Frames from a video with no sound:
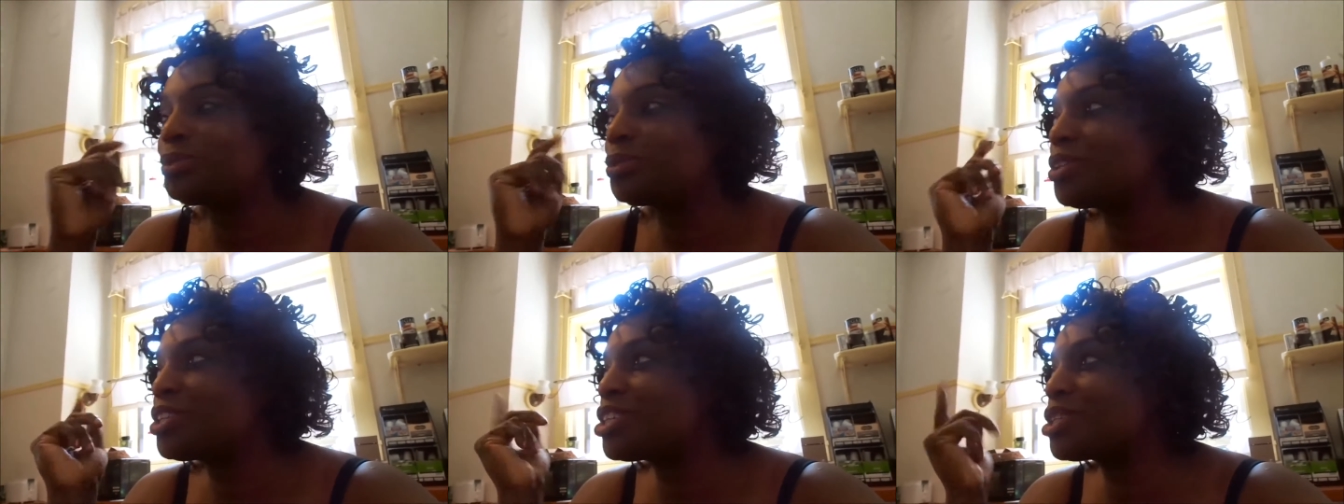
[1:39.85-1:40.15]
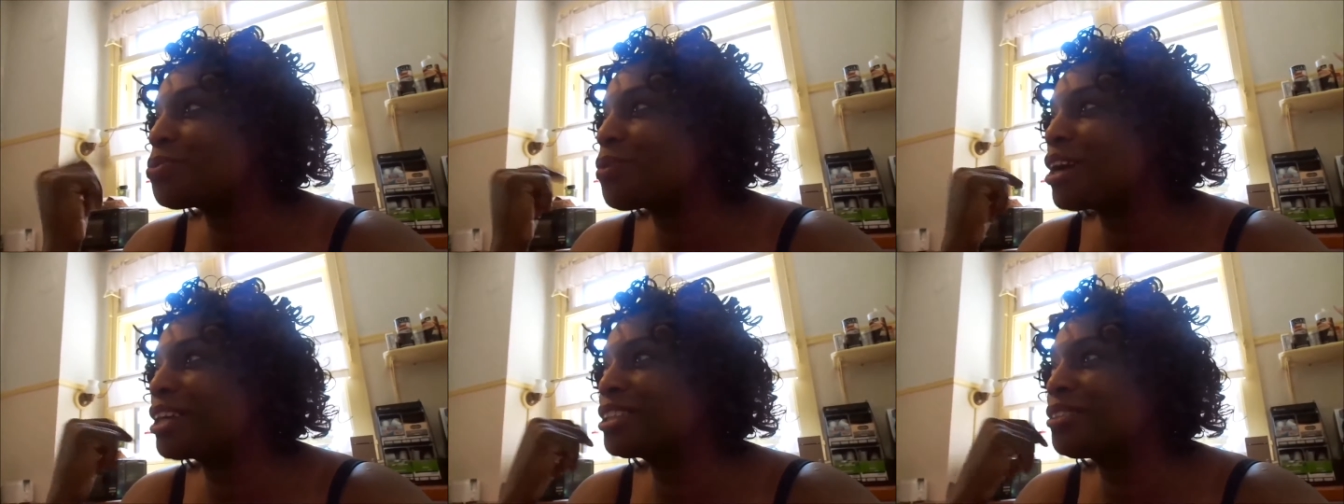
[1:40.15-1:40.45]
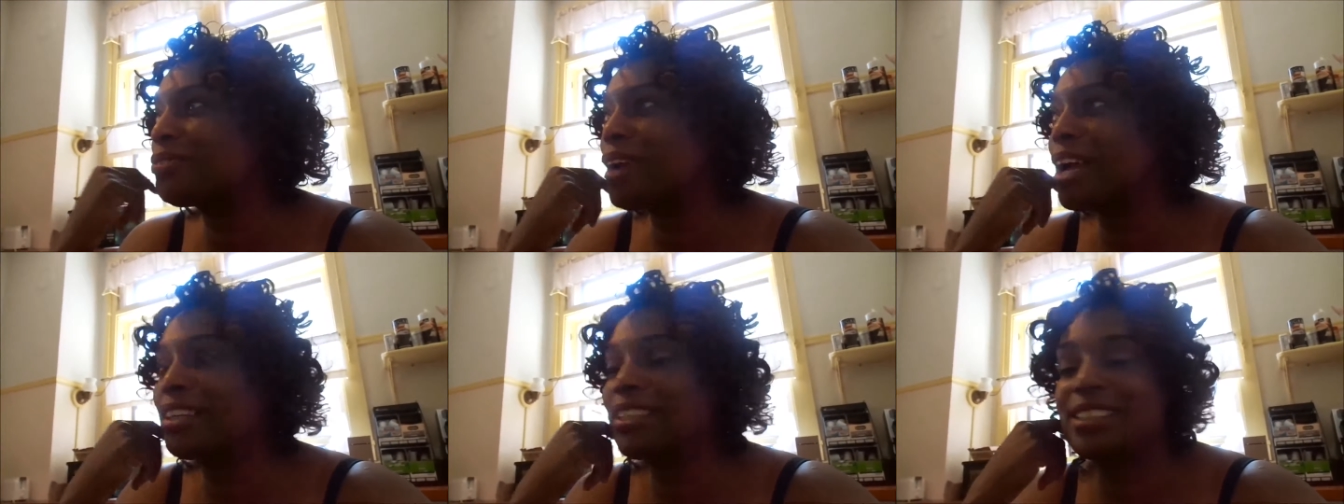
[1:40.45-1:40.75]
we just walked
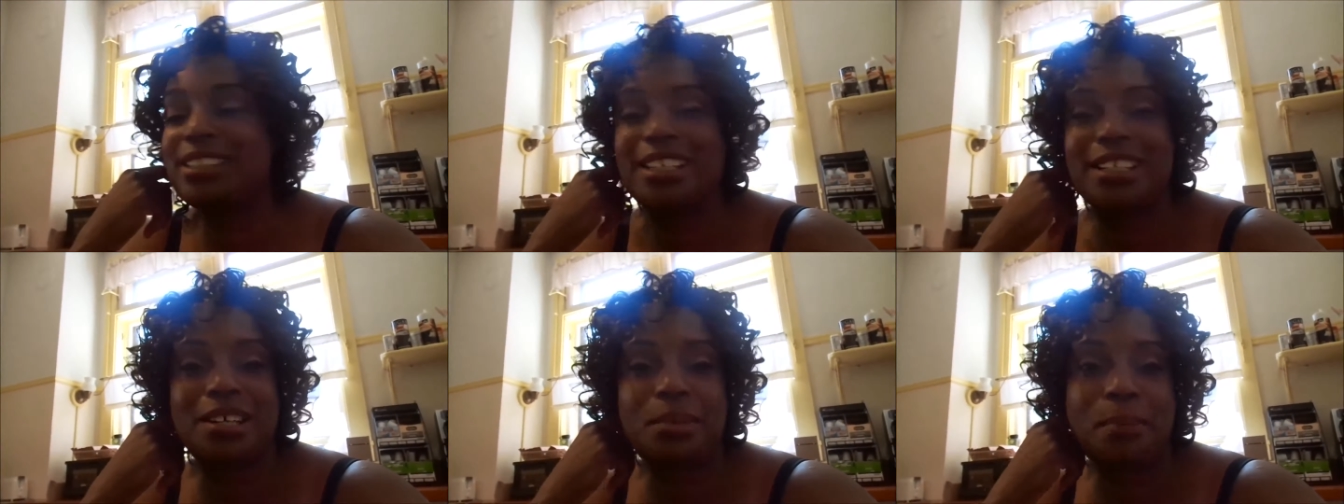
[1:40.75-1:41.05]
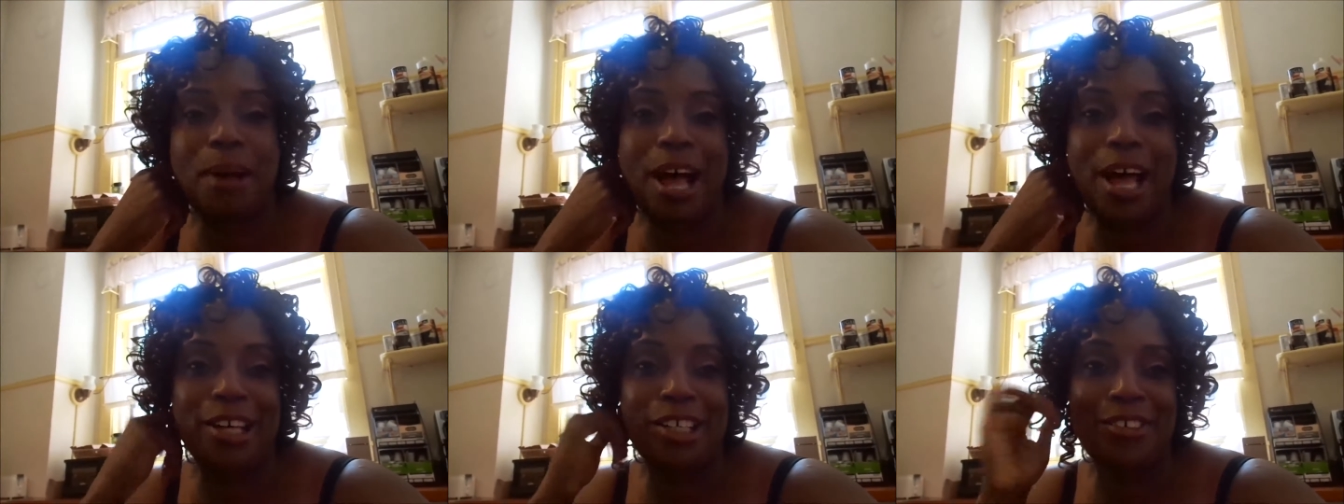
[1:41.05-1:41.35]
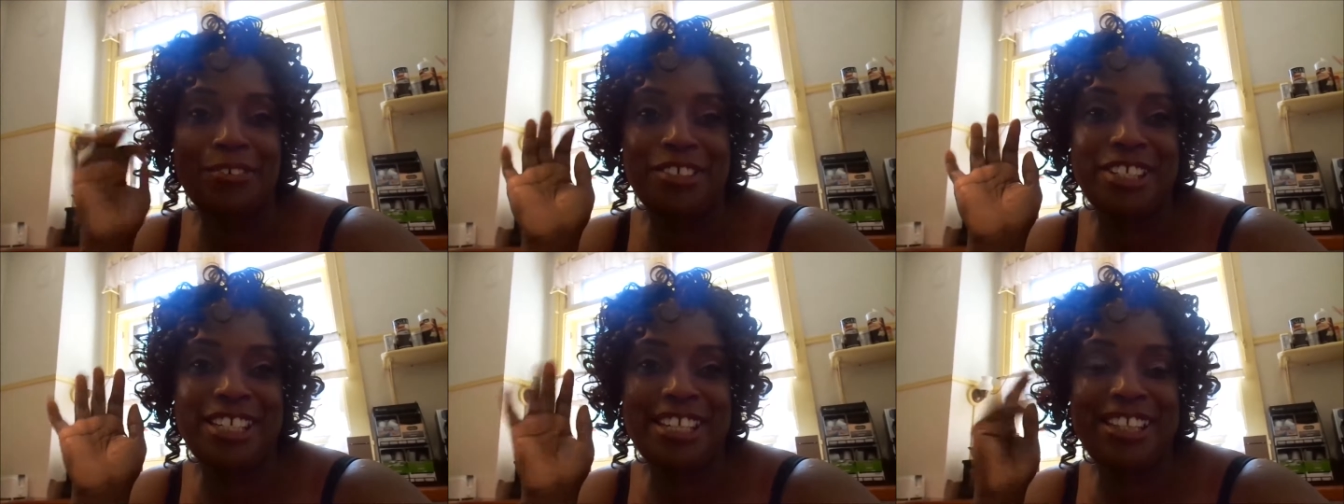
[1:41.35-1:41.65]
around the duck pond
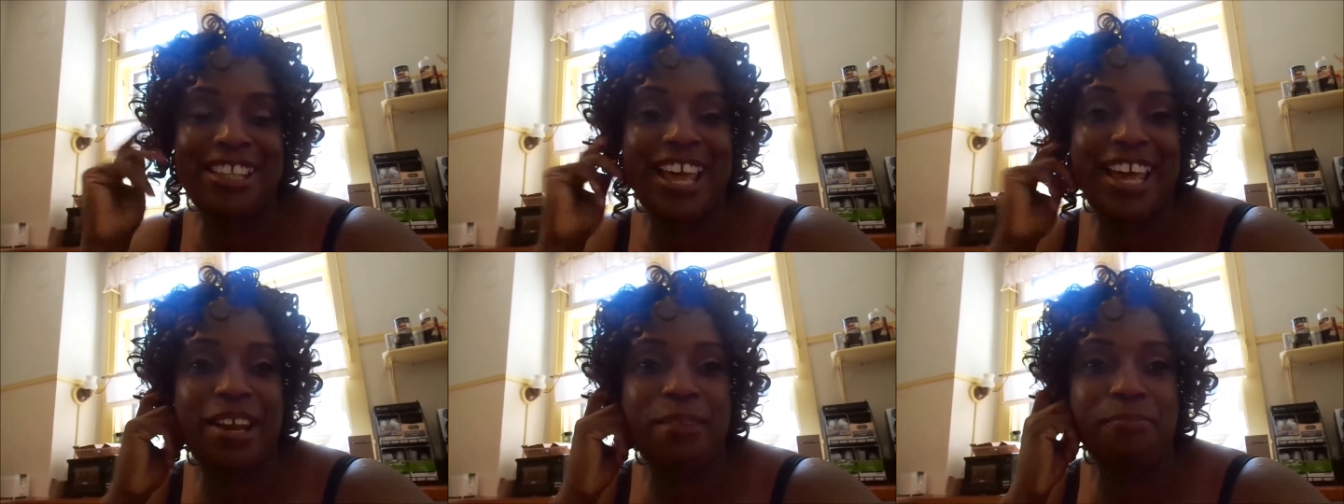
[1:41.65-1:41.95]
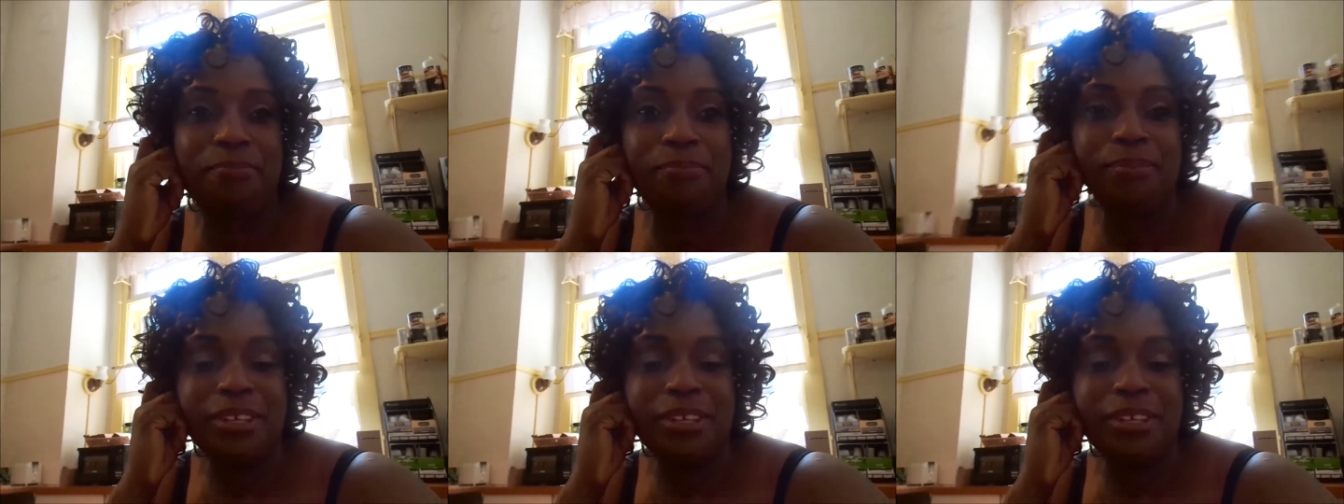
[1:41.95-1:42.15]
you've seen that in